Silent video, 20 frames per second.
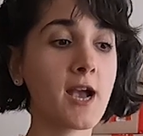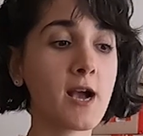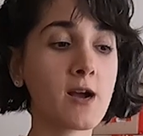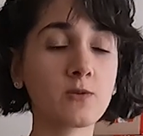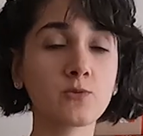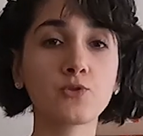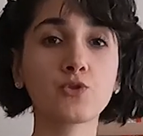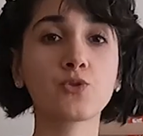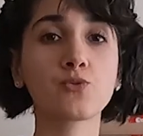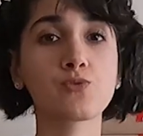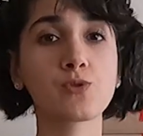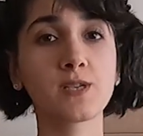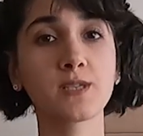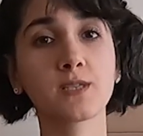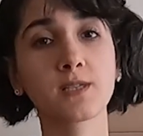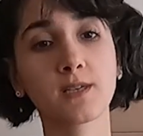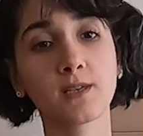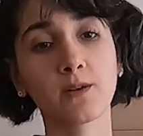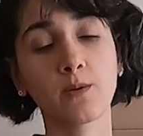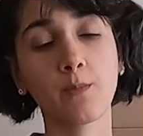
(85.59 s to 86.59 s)
how to
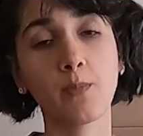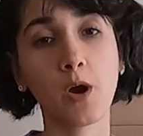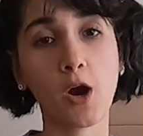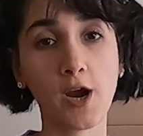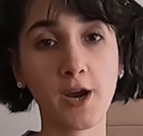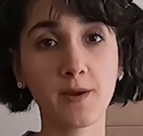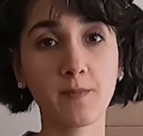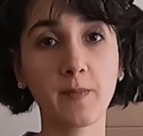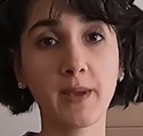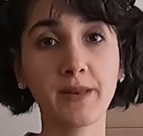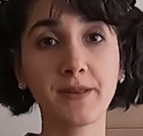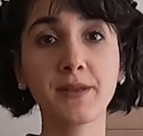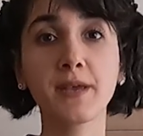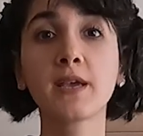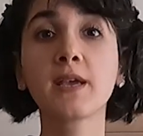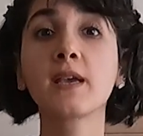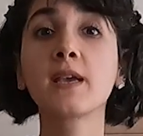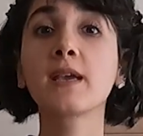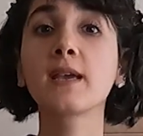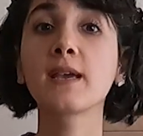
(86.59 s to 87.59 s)
rent an apartment
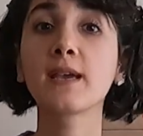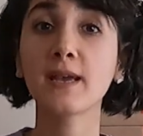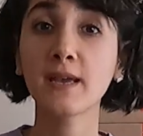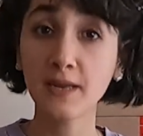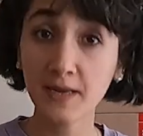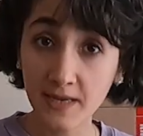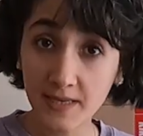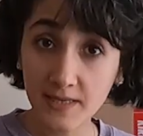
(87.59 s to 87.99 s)
in